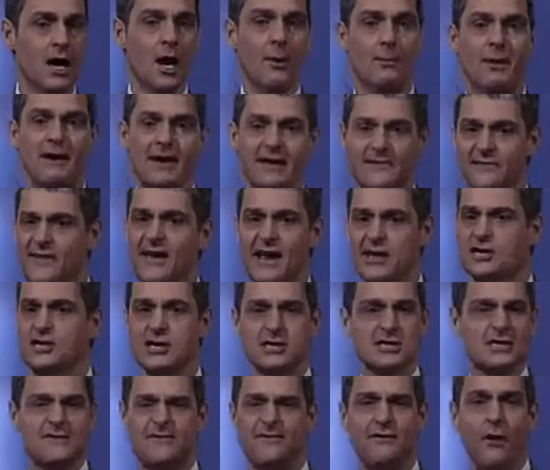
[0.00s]
But
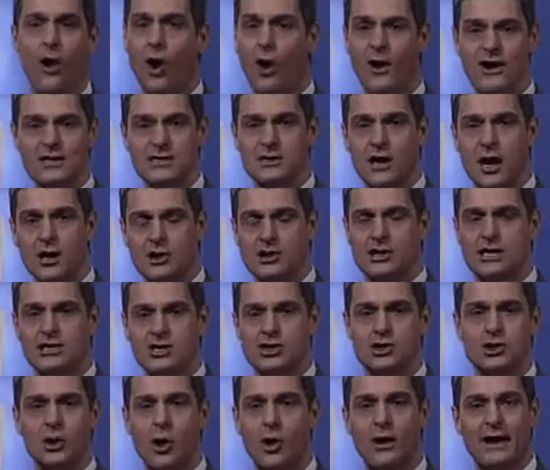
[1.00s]
Ephesians 4 is not
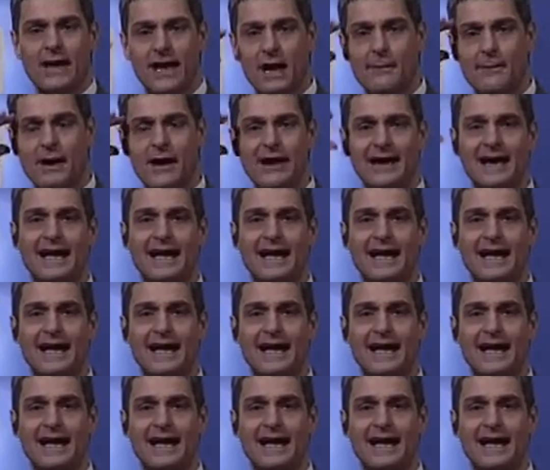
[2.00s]
just talking about